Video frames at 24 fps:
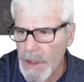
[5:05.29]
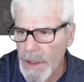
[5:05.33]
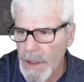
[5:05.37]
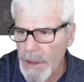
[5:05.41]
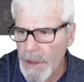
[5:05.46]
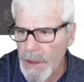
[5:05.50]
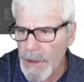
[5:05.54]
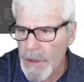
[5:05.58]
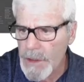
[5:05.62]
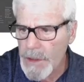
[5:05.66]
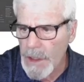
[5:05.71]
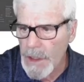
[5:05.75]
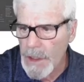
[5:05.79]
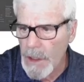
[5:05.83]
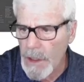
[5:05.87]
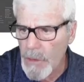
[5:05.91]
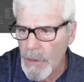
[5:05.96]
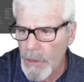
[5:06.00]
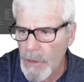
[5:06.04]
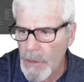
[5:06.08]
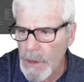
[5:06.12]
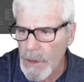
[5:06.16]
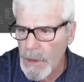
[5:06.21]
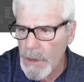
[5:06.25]
Here's
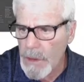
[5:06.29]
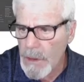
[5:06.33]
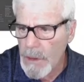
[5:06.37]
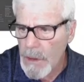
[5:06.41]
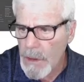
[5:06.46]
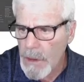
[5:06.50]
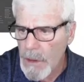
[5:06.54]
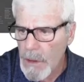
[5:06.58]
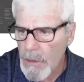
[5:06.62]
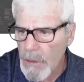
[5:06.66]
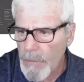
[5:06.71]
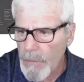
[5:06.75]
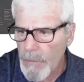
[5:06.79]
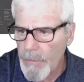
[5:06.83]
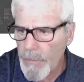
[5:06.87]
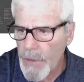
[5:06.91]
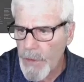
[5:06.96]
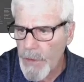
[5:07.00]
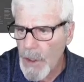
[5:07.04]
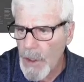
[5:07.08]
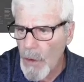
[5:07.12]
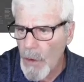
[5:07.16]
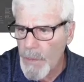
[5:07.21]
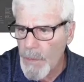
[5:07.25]
another one,
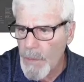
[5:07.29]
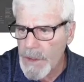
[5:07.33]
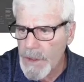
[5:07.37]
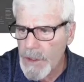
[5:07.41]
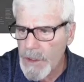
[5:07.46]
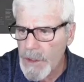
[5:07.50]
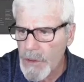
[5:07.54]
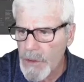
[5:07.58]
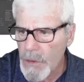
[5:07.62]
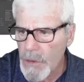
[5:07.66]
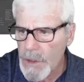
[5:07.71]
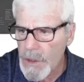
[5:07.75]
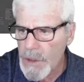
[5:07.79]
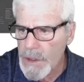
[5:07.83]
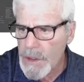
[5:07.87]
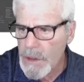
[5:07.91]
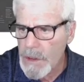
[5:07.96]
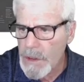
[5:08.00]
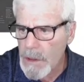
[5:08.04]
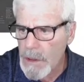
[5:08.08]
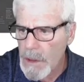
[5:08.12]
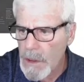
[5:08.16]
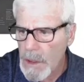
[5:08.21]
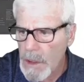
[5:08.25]
free open
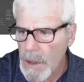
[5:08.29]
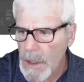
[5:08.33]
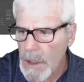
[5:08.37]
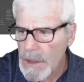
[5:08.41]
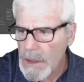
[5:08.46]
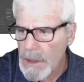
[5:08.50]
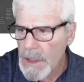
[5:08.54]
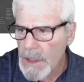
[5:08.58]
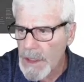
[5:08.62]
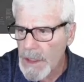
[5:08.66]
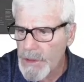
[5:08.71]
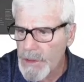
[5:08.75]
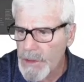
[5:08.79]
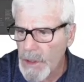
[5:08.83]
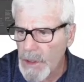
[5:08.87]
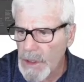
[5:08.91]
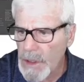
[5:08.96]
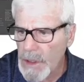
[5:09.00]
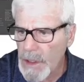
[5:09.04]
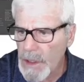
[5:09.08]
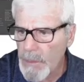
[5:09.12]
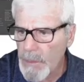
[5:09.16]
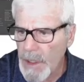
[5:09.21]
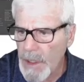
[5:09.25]
source, tells you
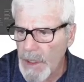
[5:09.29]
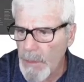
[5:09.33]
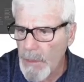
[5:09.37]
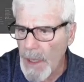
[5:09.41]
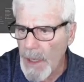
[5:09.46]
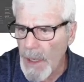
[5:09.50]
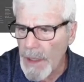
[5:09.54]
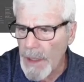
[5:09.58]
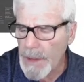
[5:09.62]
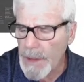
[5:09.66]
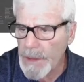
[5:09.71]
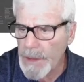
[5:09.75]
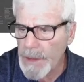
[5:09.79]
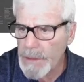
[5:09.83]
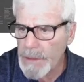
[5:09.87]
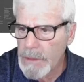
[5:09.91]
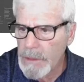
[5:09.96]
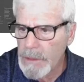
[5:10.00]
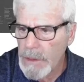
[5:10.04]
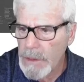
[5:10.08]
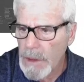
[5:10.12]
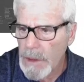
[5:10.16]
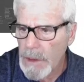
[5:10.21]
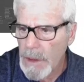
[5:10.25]
a little bit about it.